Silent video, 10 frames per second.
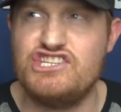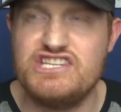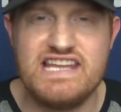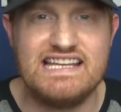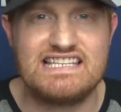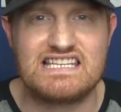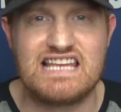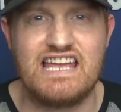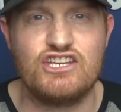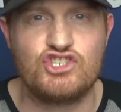and you need to
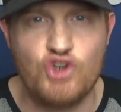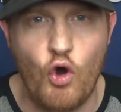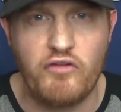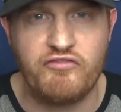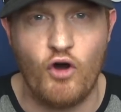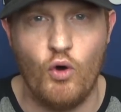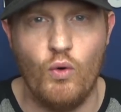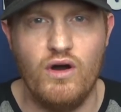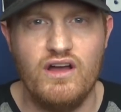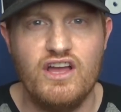say it's your
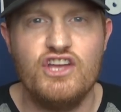fault.